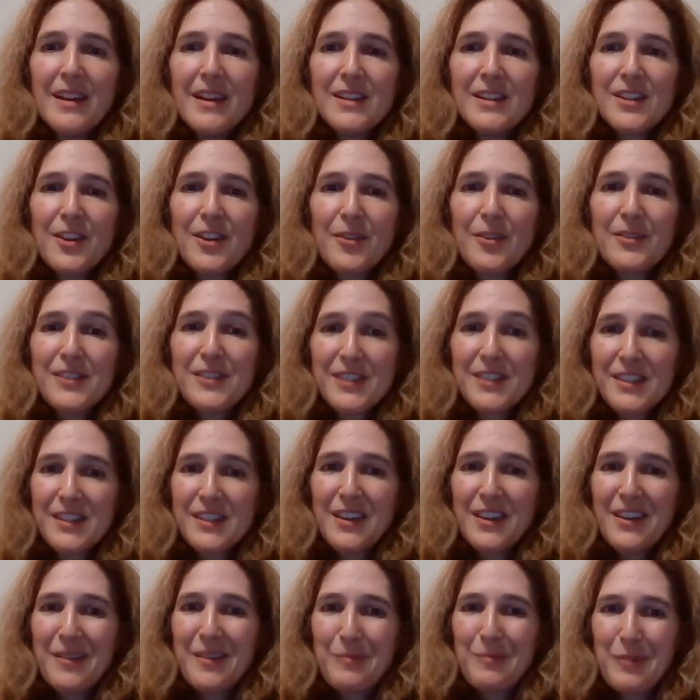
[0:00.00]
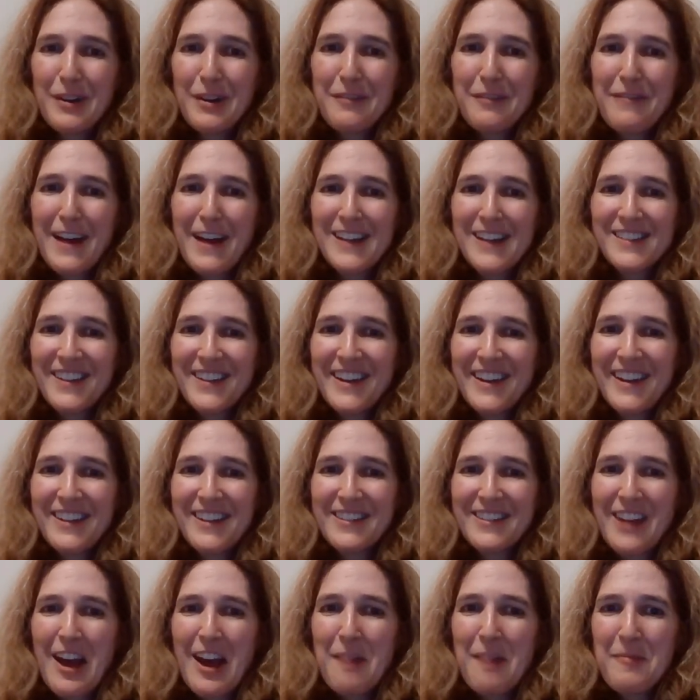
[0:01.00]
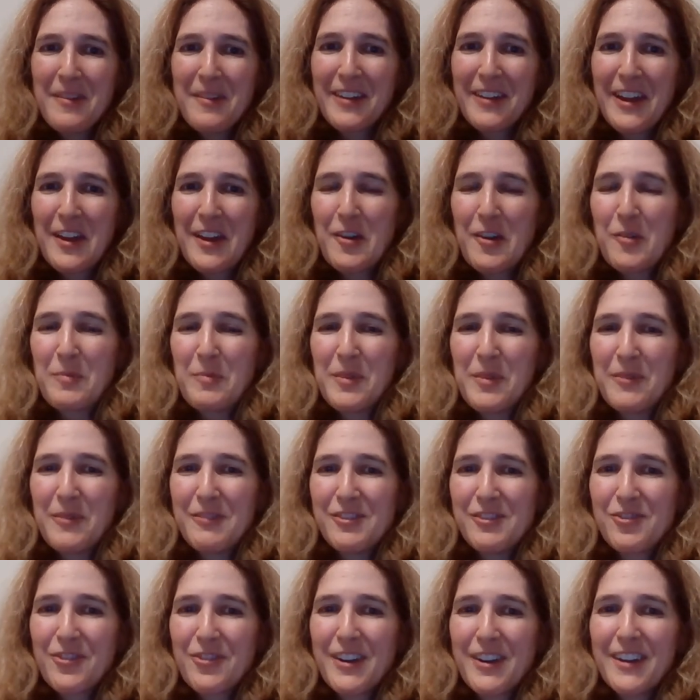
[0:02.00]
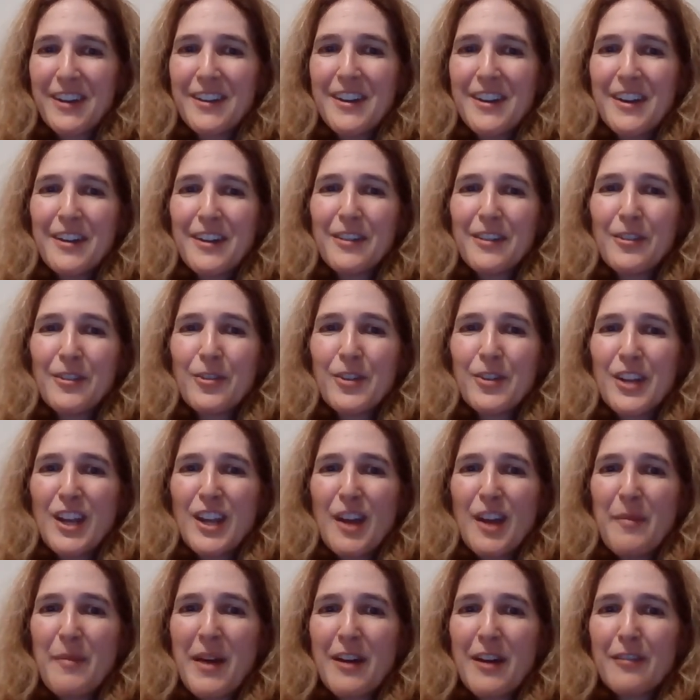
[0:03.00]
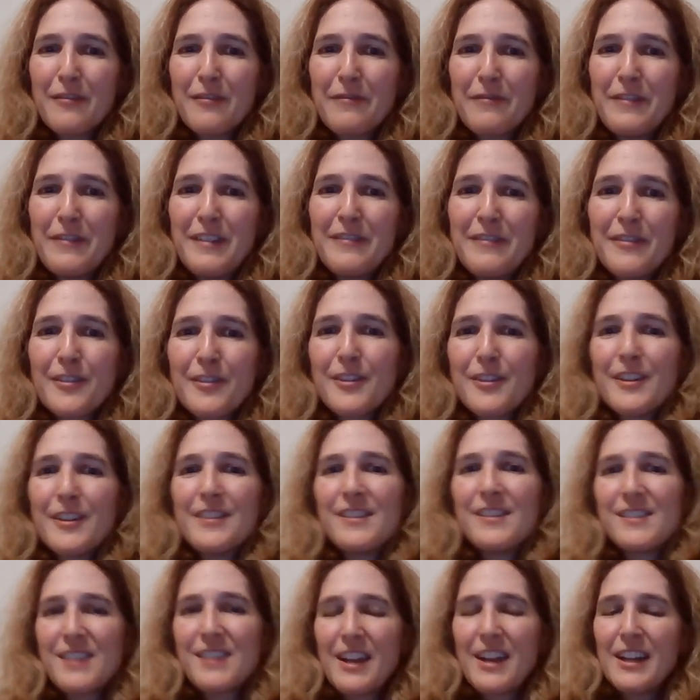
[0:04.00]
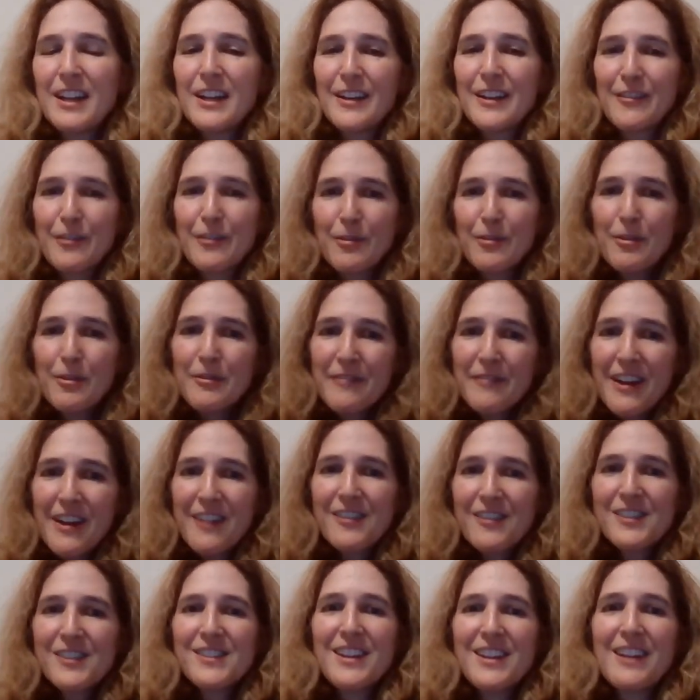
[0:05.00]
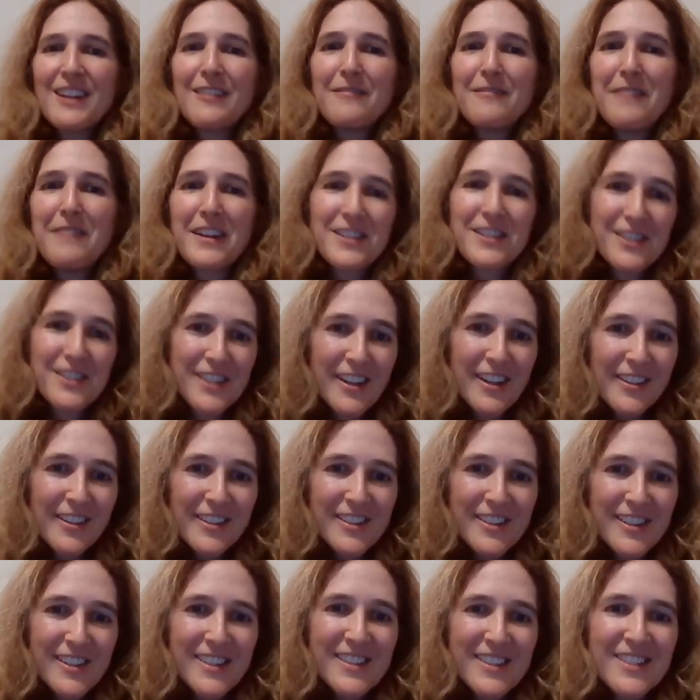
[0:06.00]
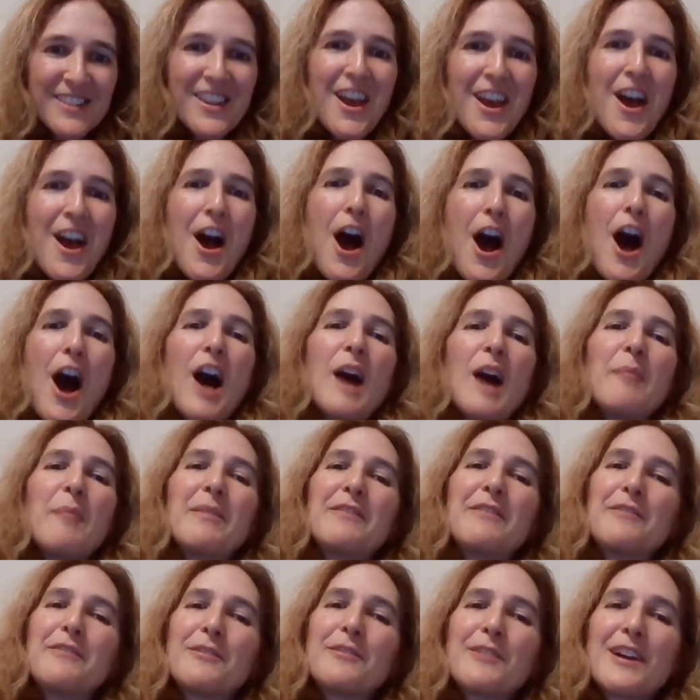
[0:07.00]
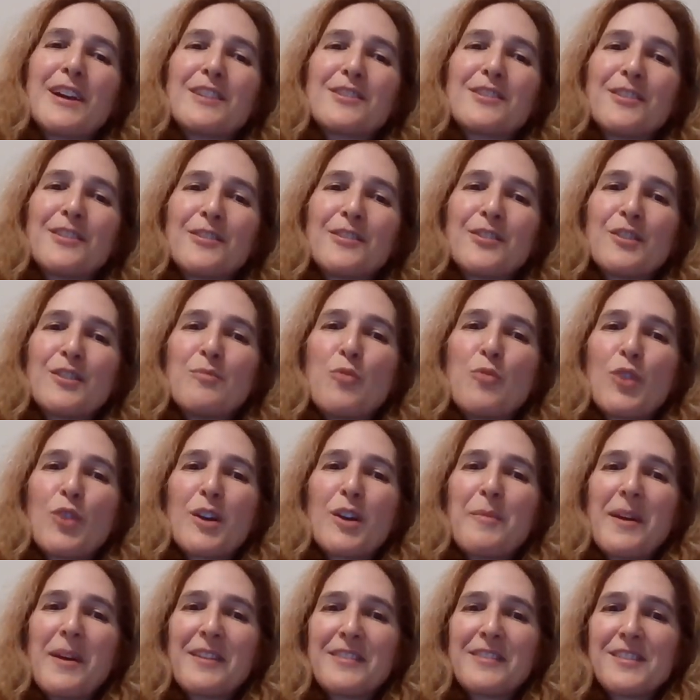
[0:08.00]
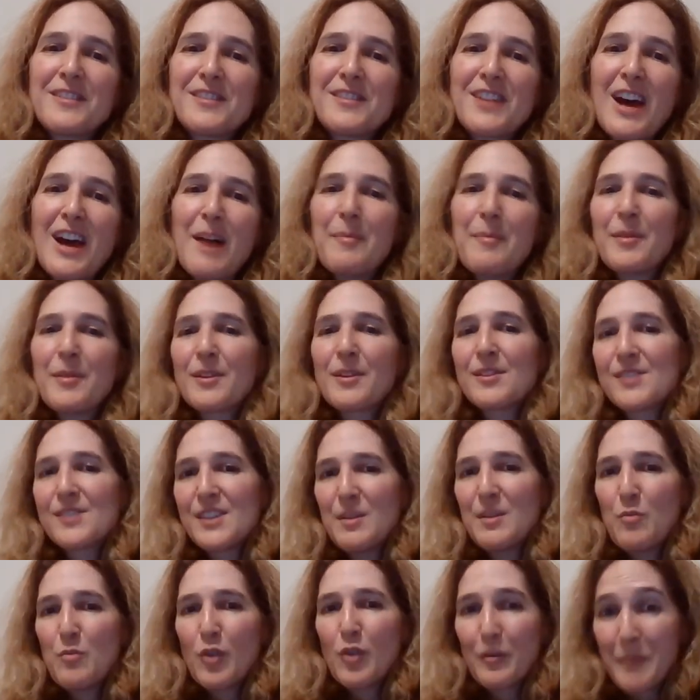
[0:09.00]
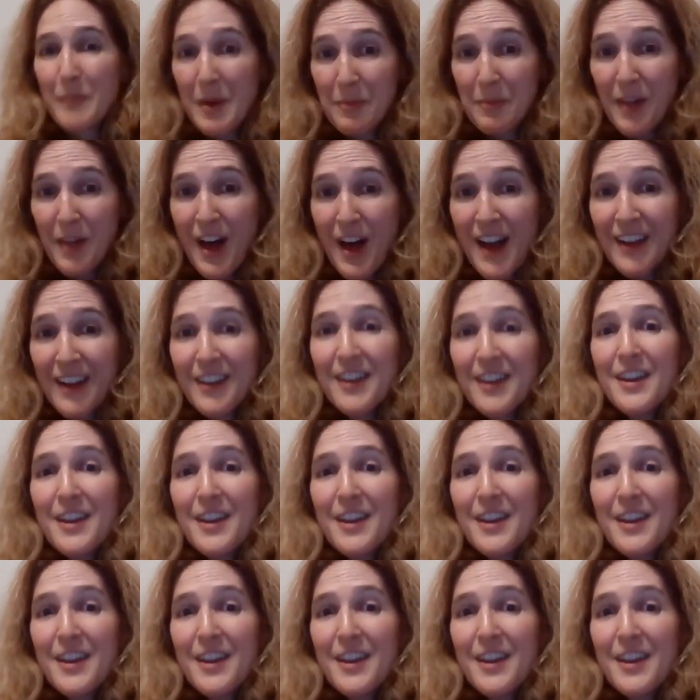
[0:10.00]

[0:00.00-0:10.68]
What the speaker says: So this is a pretty fascinating topic. I hope you enjoyed learning about fever in the setting of coronavirus and infectious illnesses. If you'd like to learn more about this topic or see more of my blog,